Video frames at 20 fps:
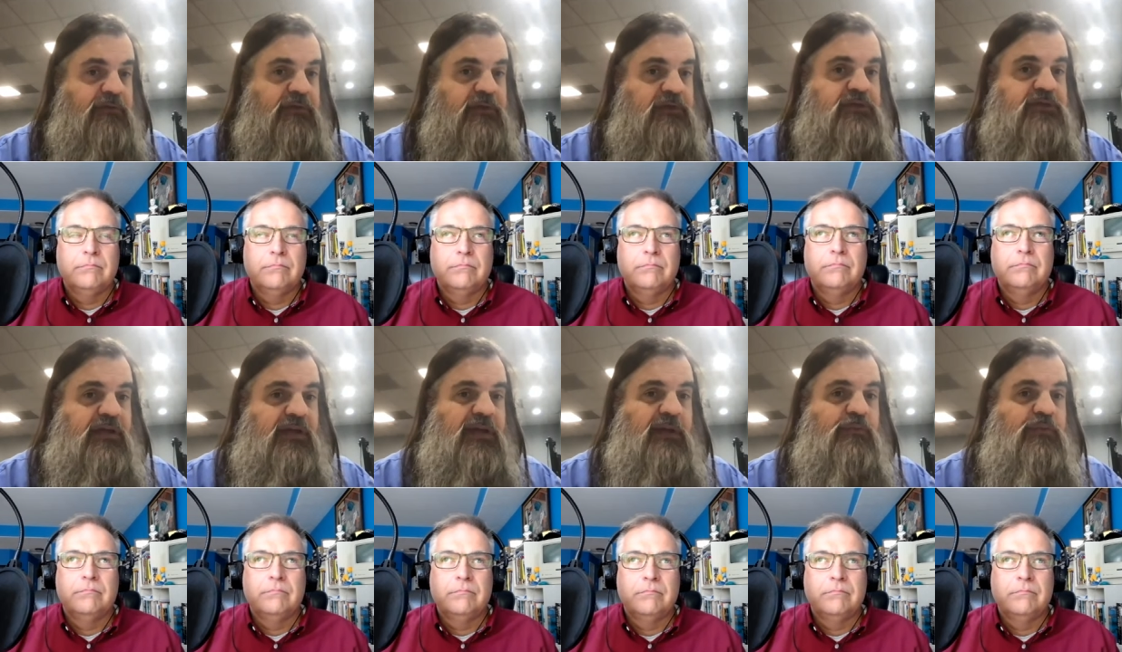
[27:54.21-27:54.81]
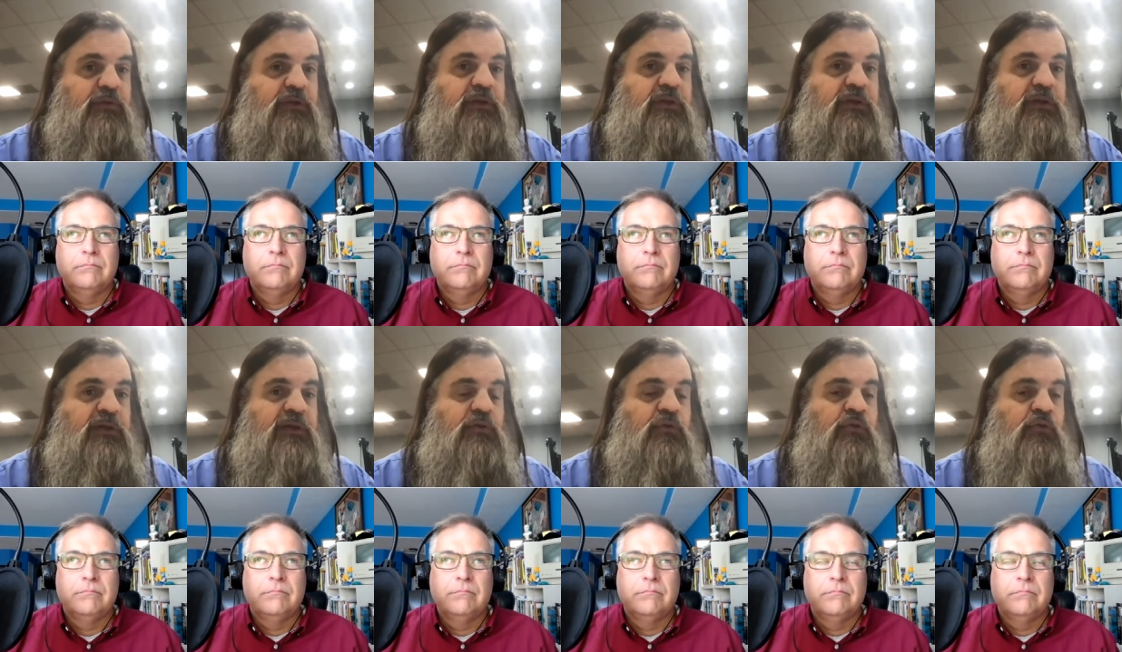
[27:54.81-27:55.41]
Speaker 1: this to happen,
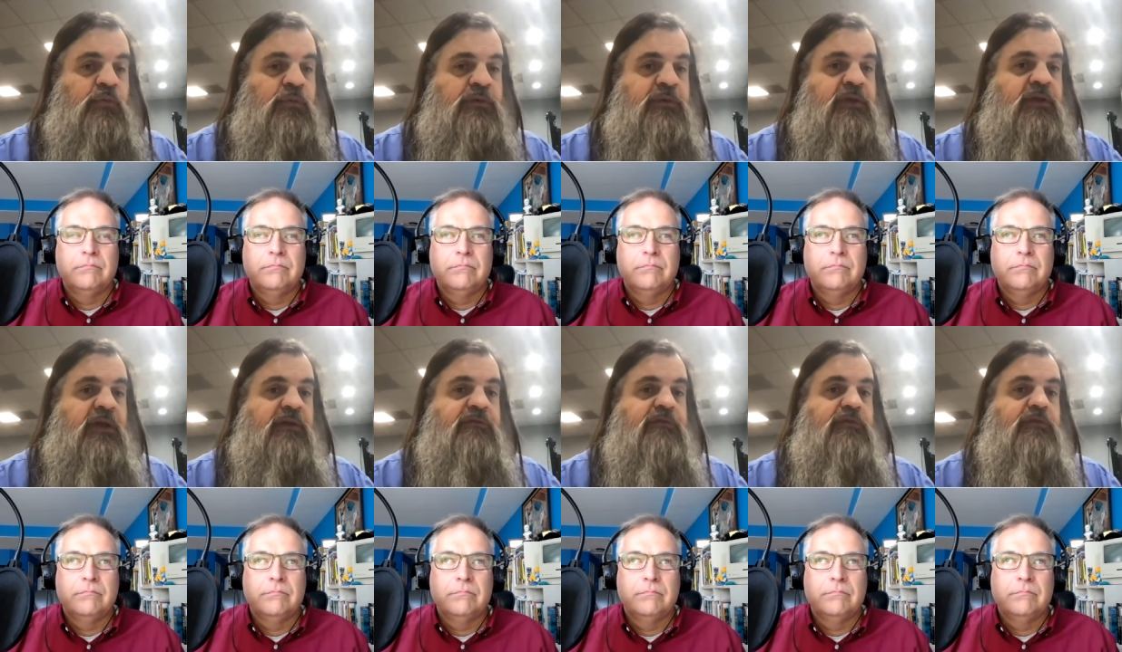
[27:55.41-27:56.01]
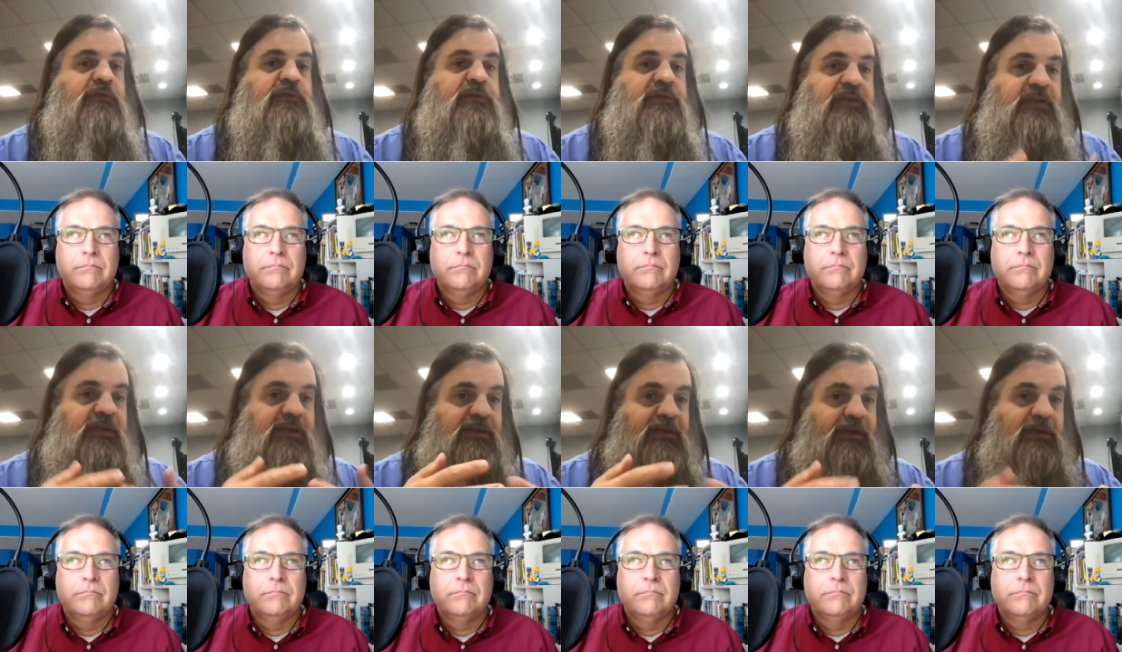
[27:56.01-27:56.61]
uh, or would governors
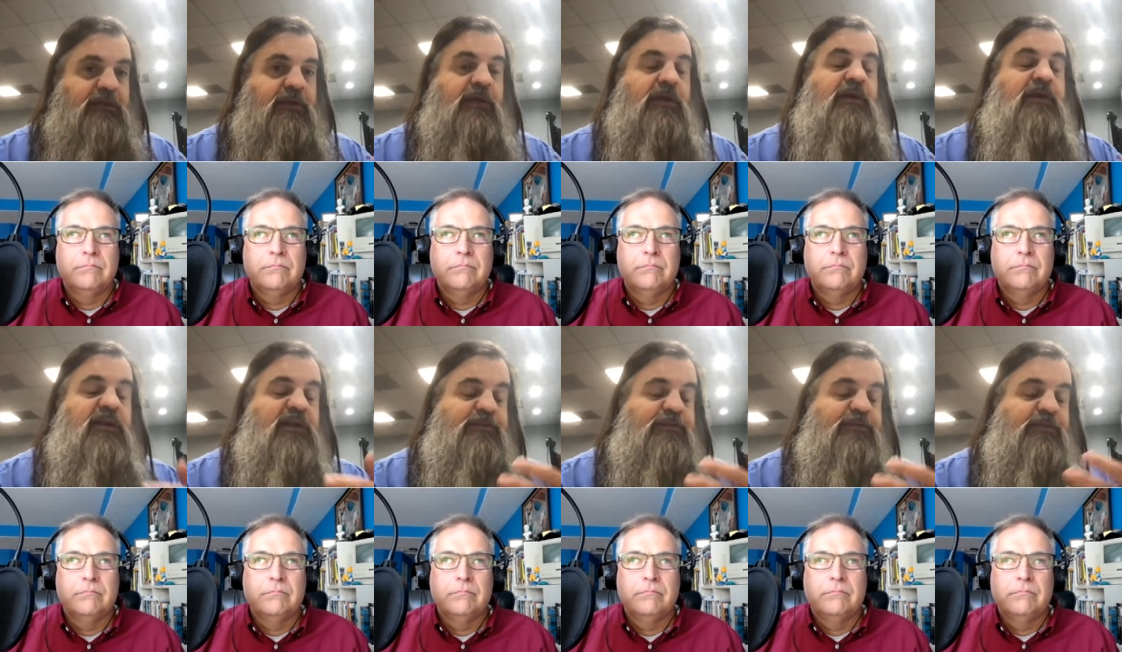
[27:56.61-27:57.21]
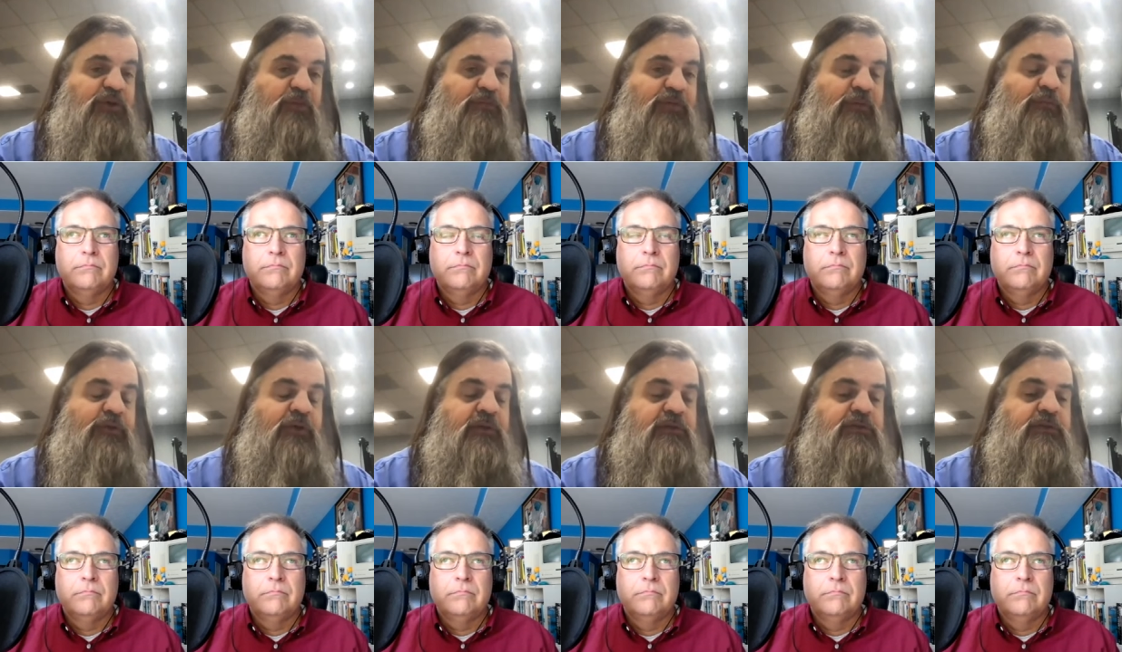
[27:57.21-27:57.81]
lean on, especially
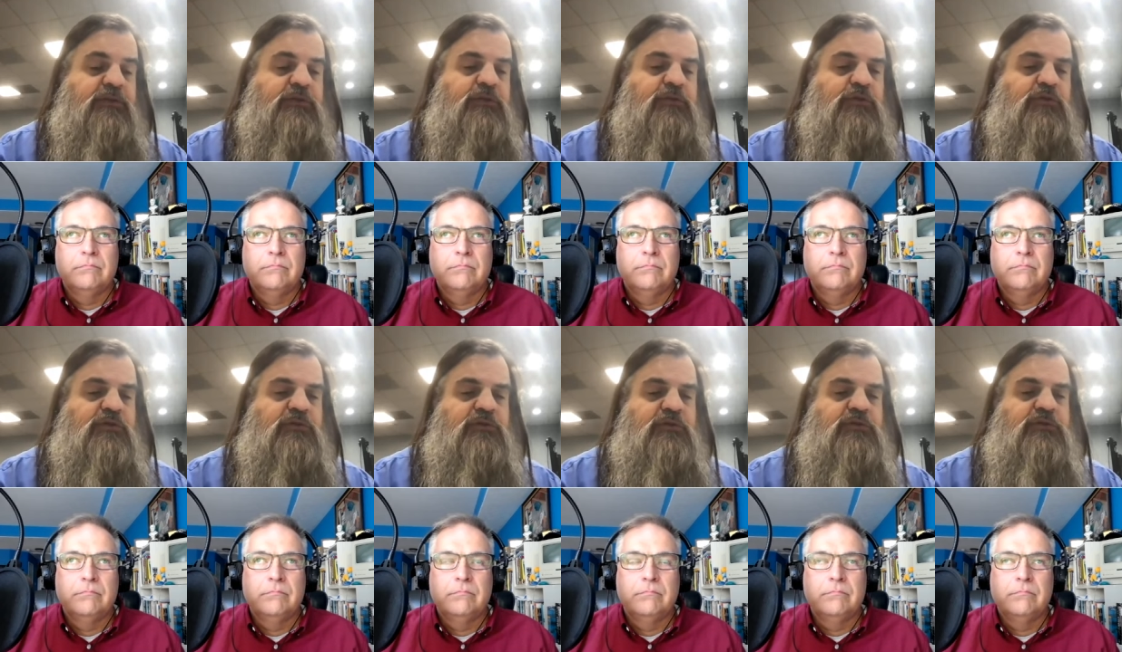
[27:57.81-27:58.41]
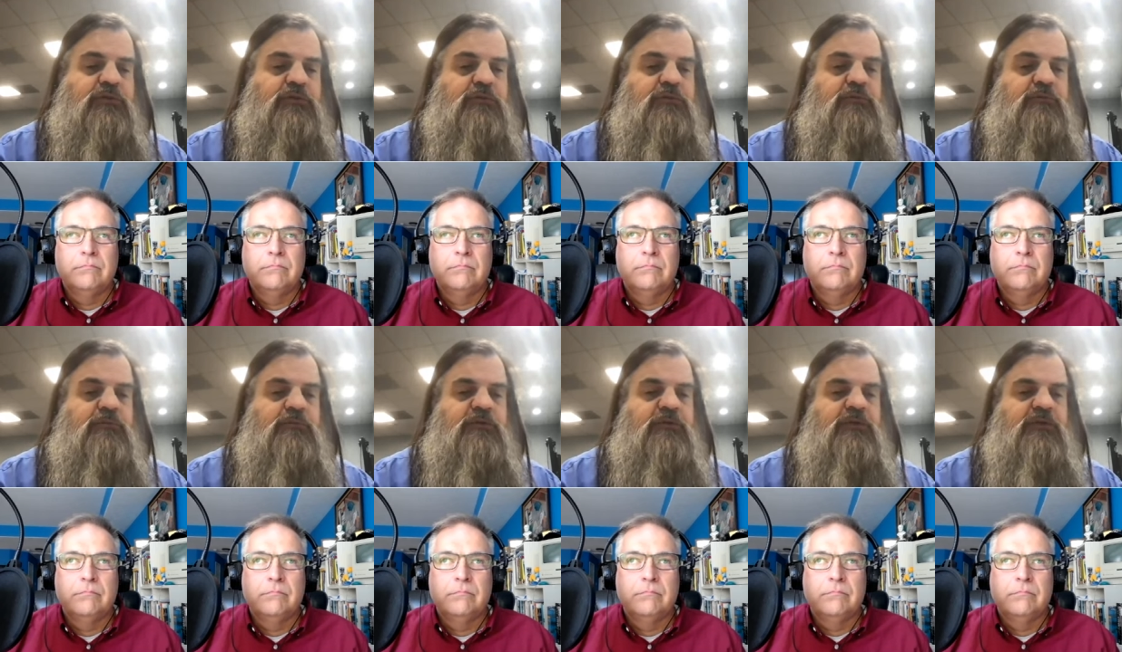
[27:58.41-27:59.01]
public institutions, to
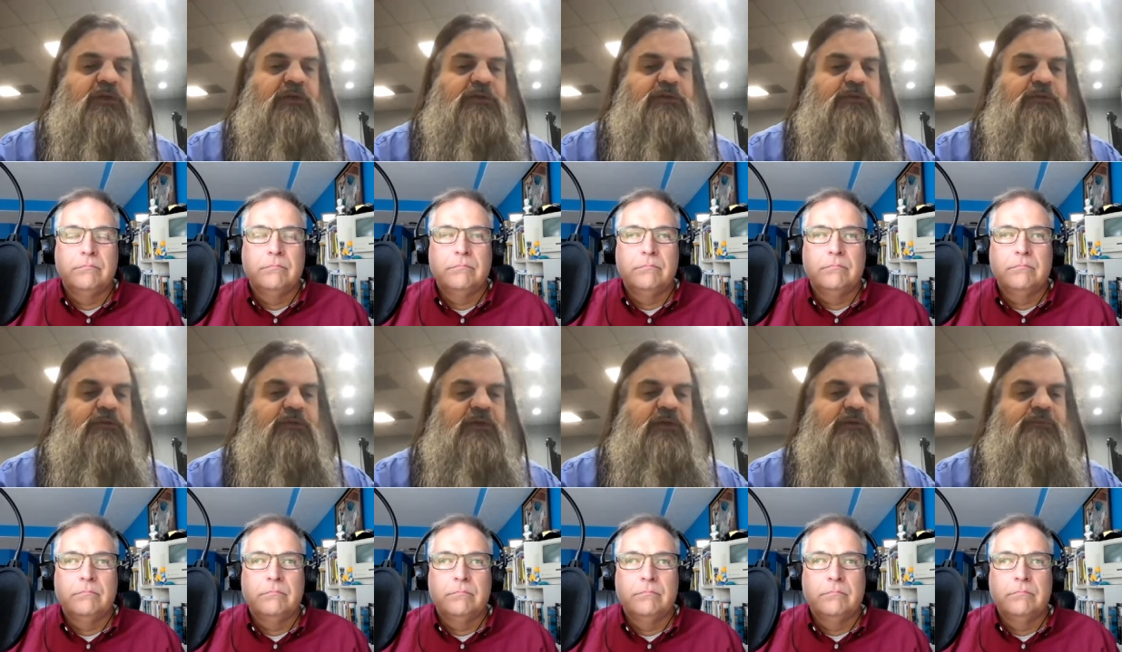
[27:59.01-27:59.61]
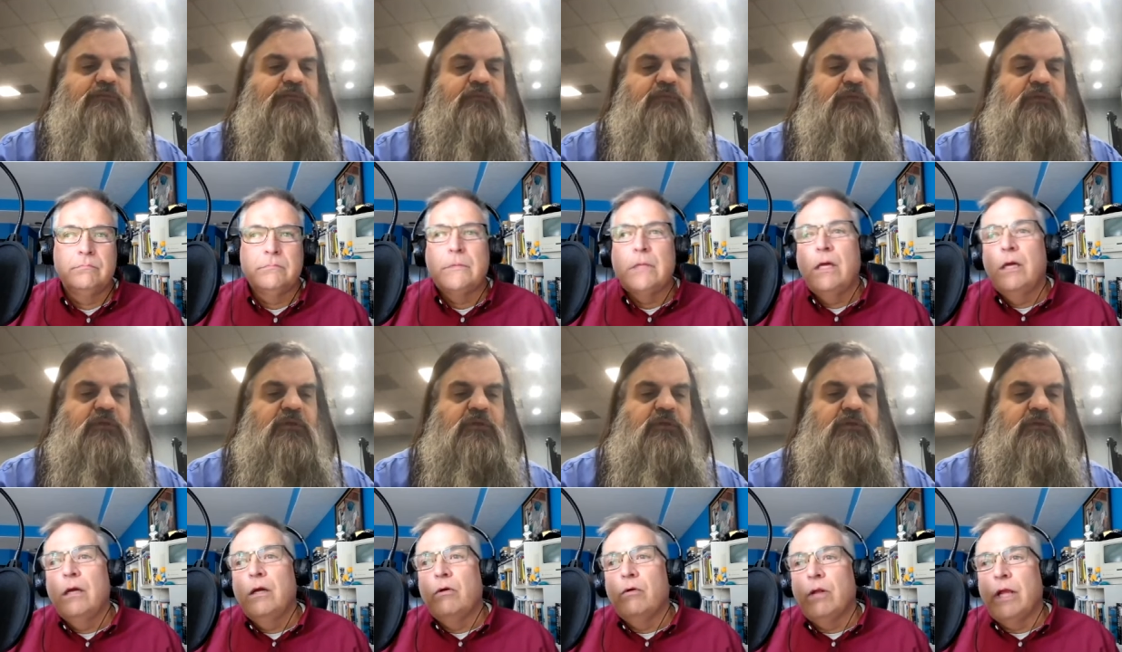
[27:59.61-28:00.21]
to not do that?
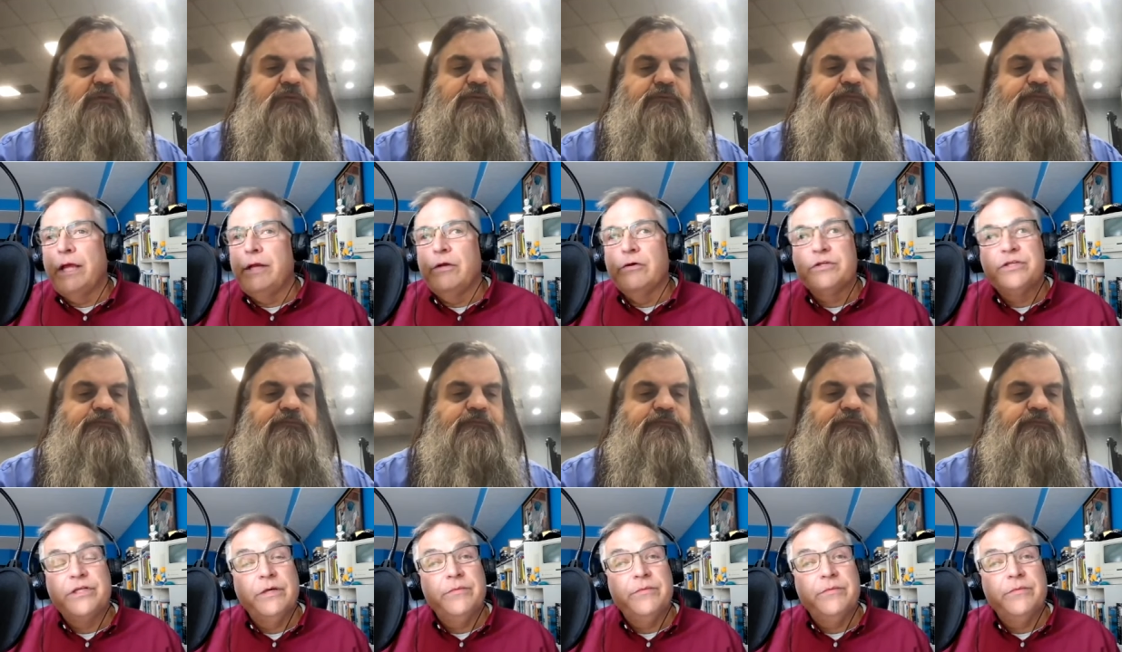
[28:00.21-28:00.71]
Speaker 2: Well, I know some